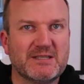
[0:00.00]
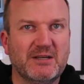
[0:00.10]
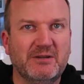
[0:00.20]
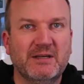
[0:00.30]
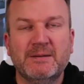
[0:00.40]

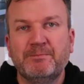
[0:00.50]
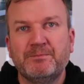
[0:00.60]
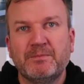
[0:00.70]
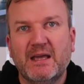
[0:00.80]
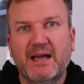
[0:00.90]
So
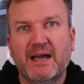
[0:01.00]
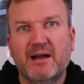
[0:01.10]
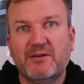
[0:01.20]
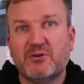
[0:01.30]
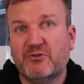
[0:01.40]

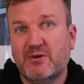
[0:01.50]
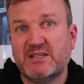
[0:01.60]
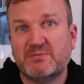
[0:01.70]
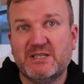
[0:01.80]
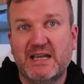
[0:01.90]
I've got
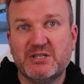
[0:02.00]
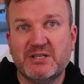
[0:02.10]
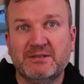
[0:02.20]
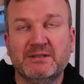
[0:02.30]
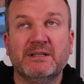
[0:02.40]

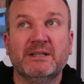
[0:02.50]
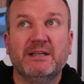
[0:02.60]
transportation